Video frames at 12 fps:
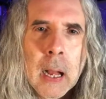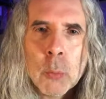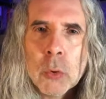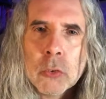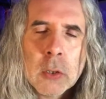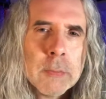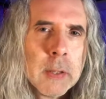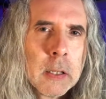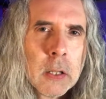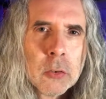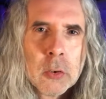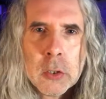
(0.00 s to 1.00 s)
I was
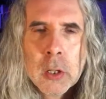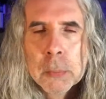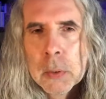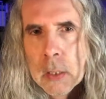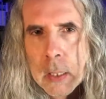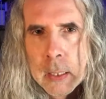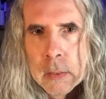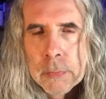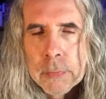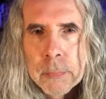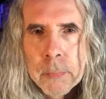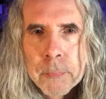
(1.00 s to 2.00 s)
living this double
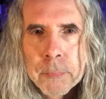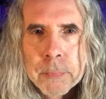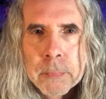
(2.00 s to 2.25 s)
life.